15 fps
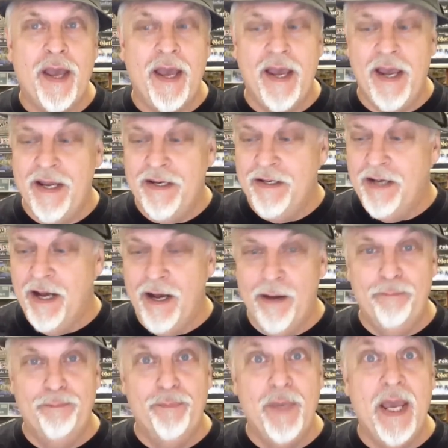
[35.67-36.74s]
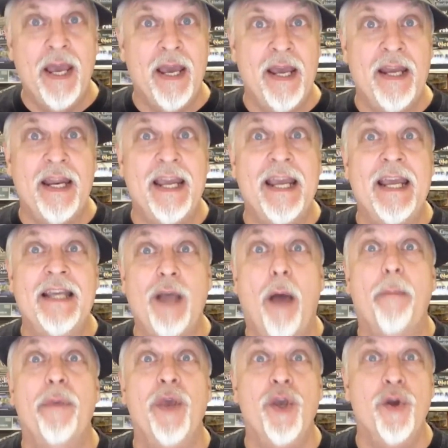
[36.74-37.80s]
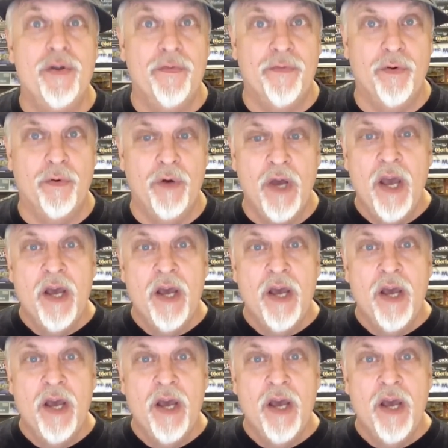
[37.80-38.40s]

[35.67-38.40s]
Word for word: And um, yeah, it is beautiful.